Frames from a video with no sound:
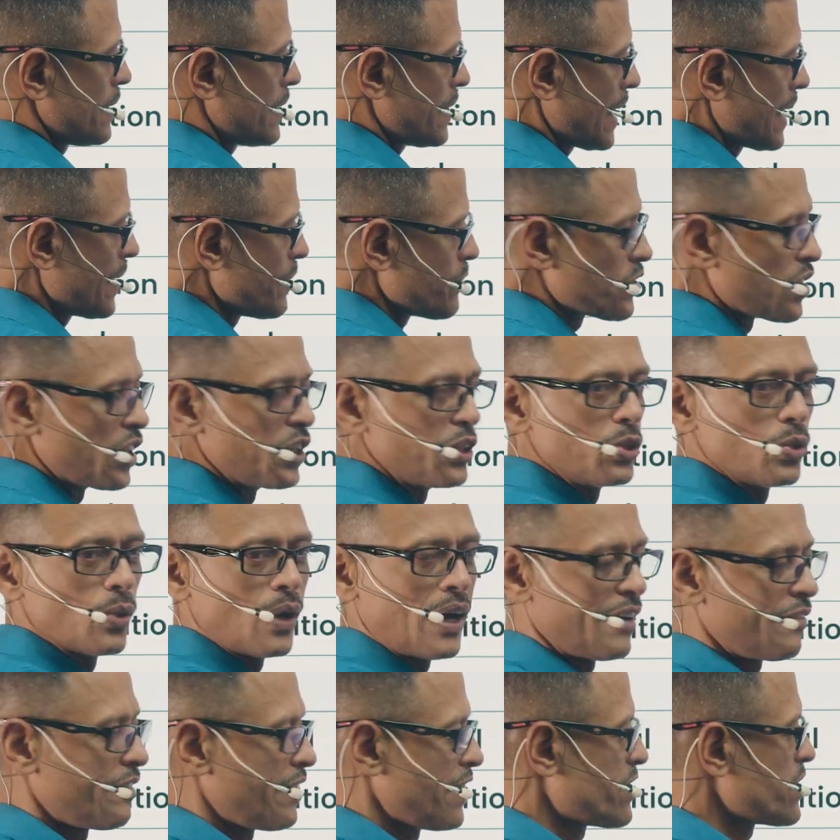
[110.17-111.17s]
times the new
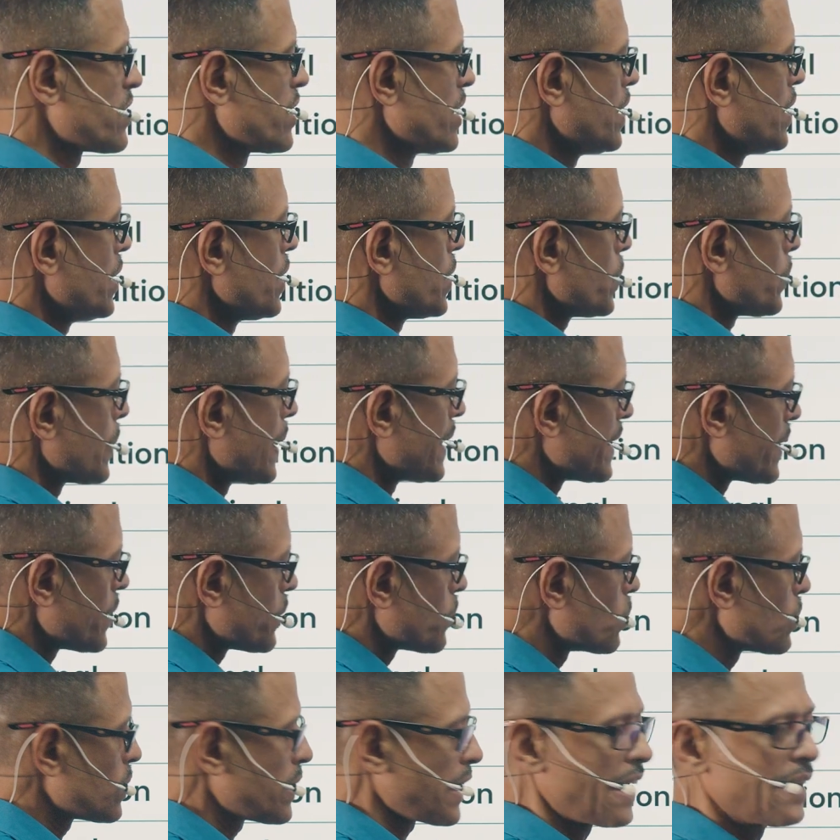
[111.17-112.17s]
average.
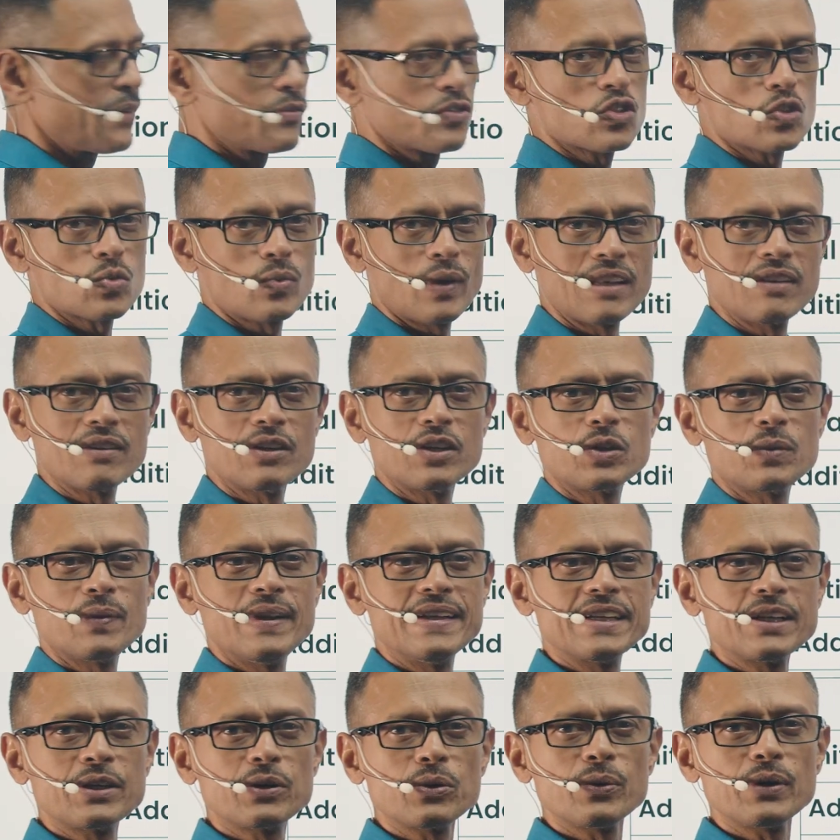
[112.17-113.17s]
22 times 12,
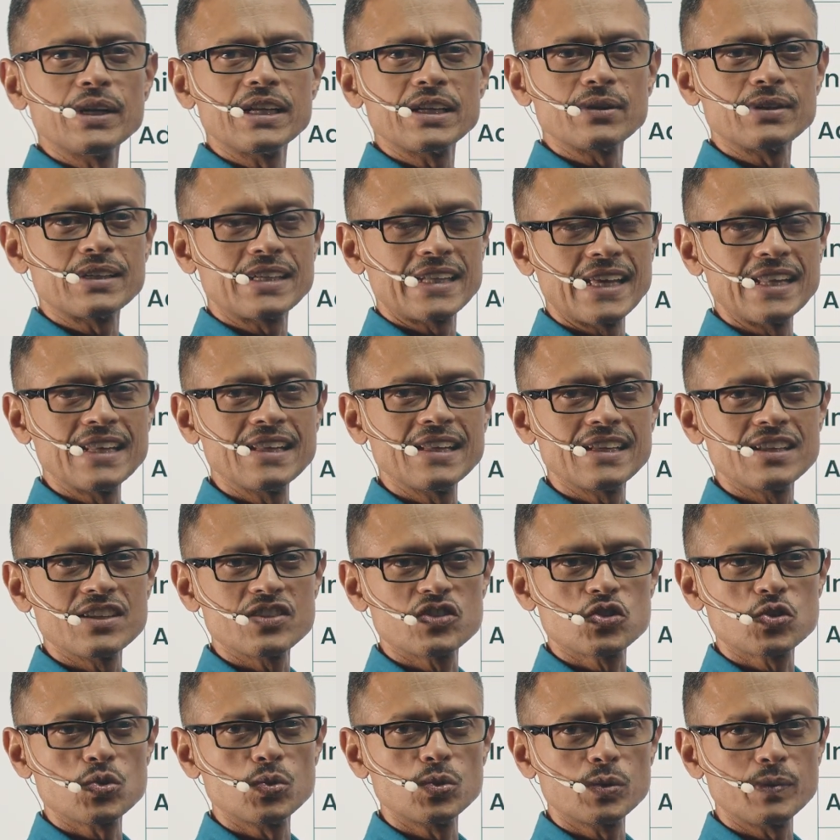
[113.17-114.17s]
22 into 10
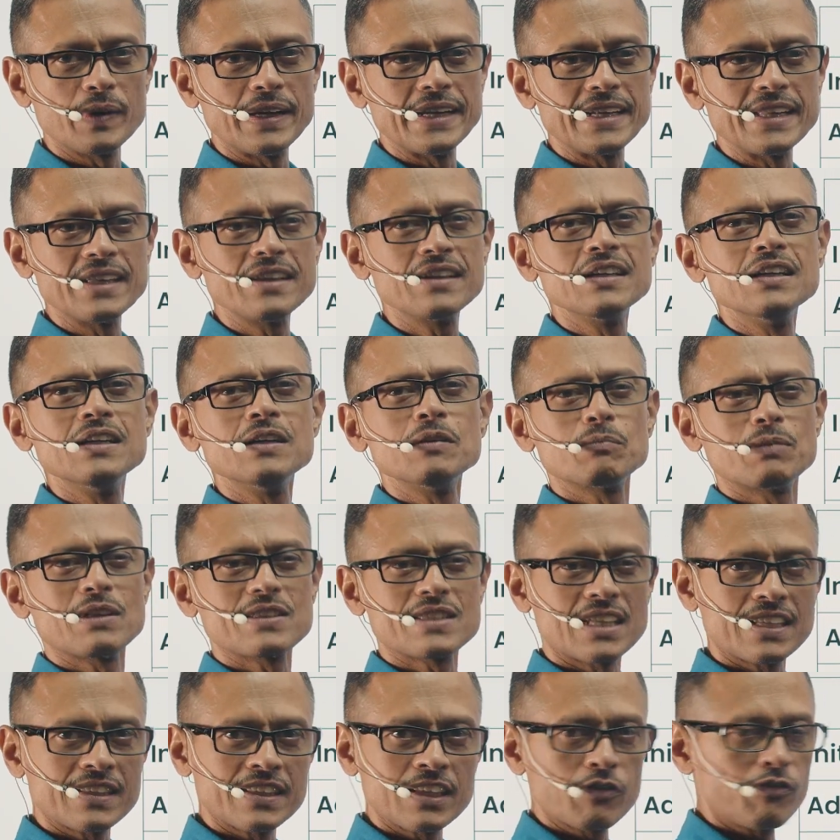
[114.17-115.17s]
is 220, plus
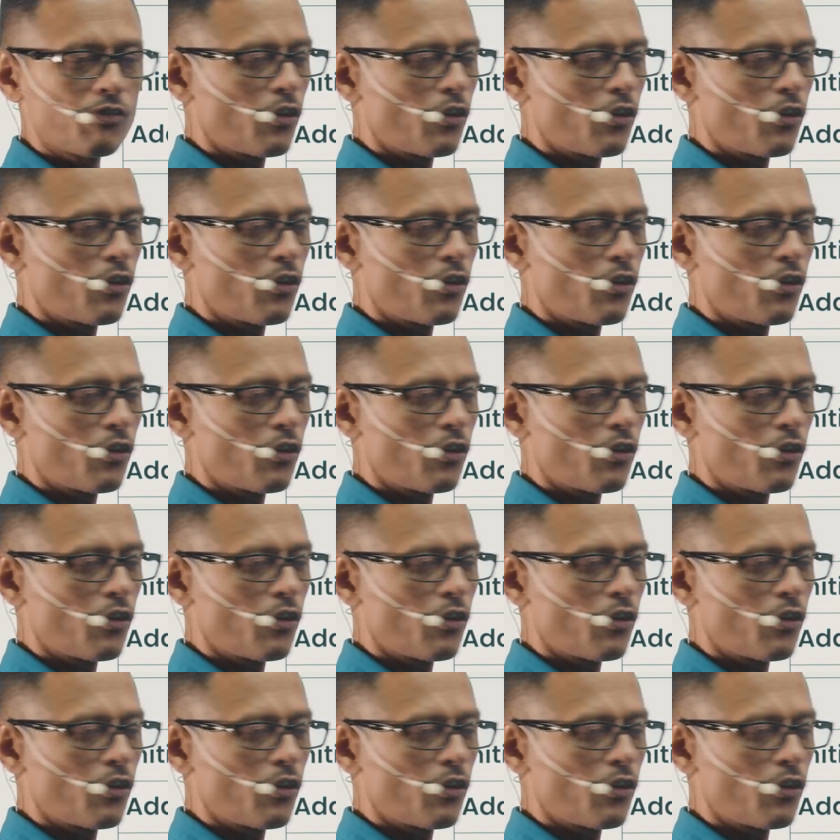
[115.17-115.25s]
another